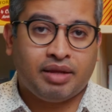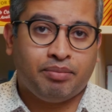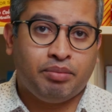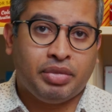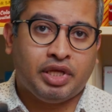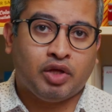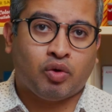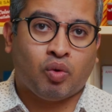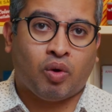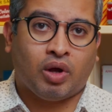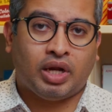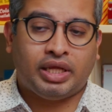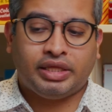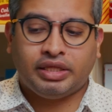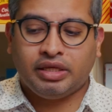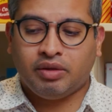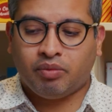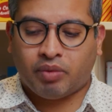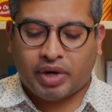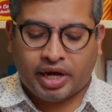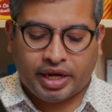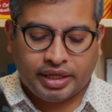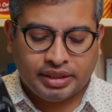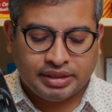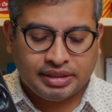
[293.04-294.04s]
and build quality
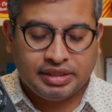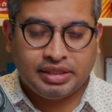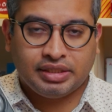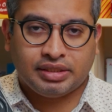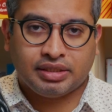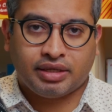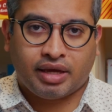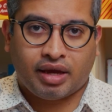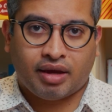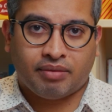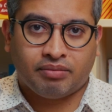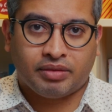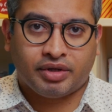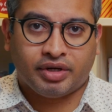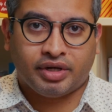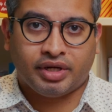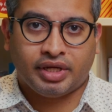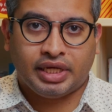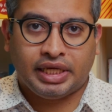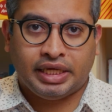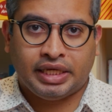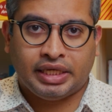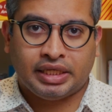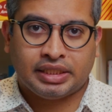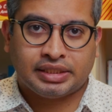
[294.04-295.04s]
wise, this camera
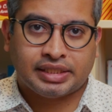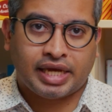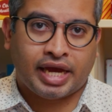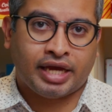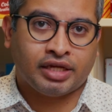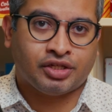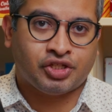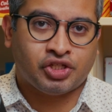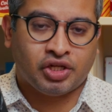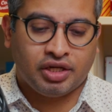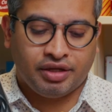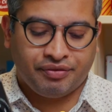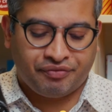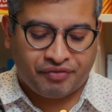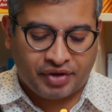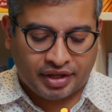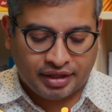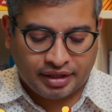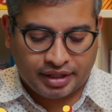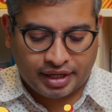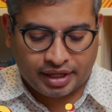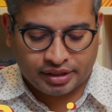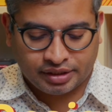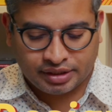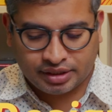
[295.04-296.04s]
is actually
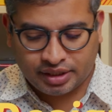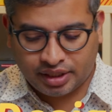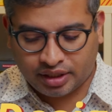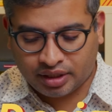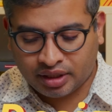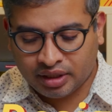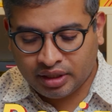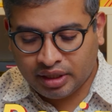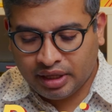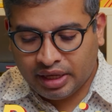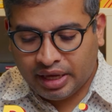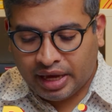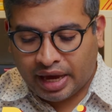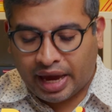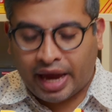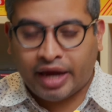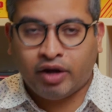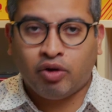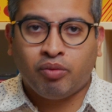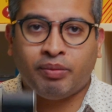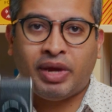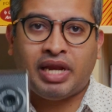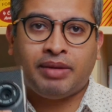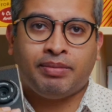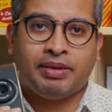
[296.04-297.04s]
fantastic. I
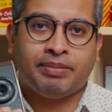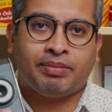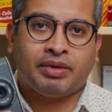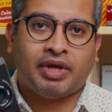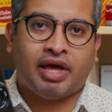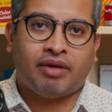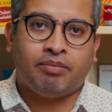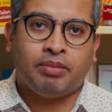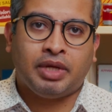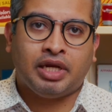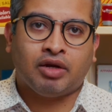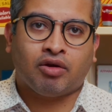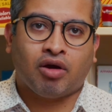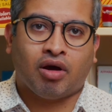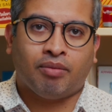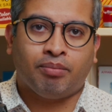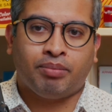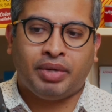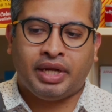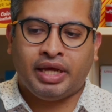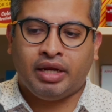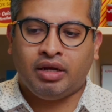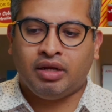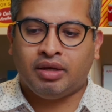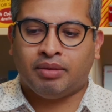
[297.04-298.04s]
know many people have been
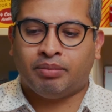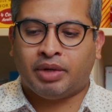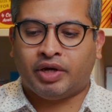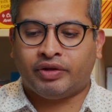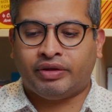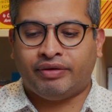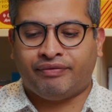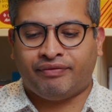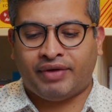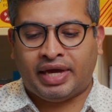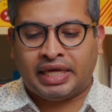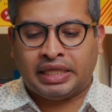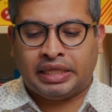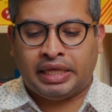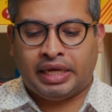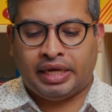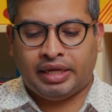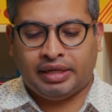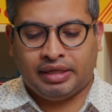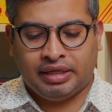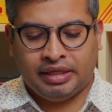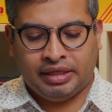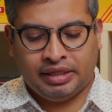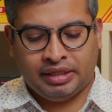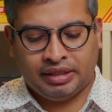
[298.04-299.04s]
complaining about the fact
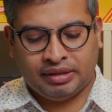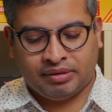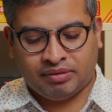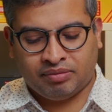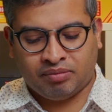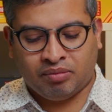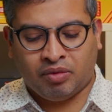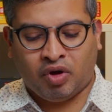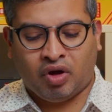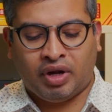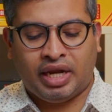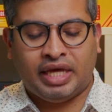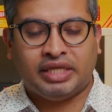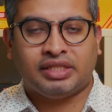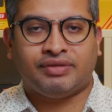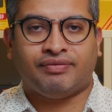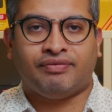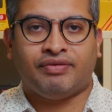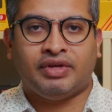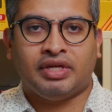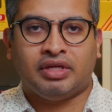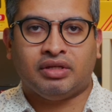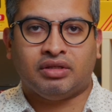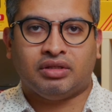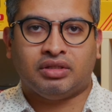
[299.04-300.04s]
that it more or less
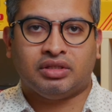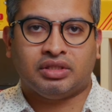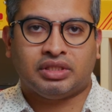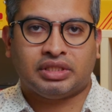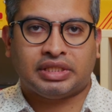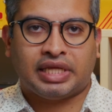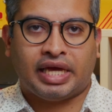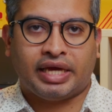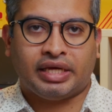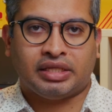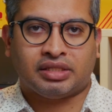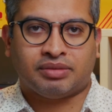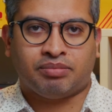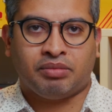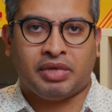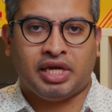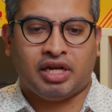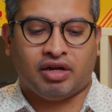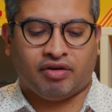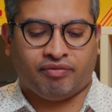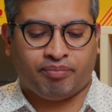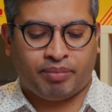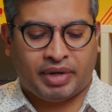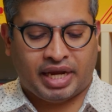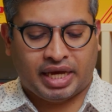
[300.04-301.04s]
feels like it's made
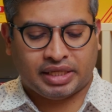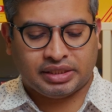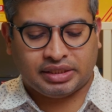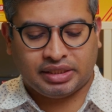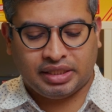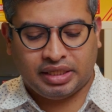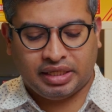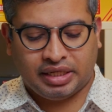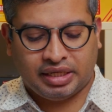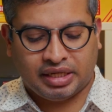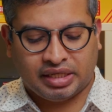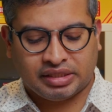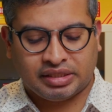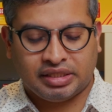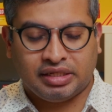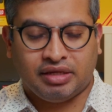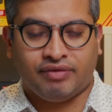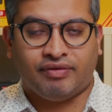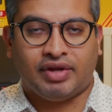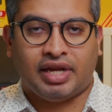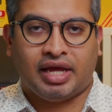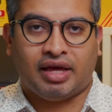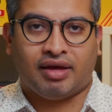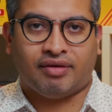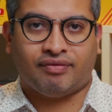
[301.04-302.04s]
of plastic. It doesn't
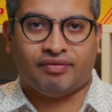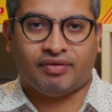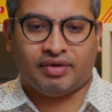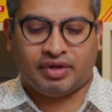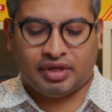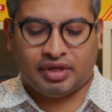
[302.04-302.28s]
even have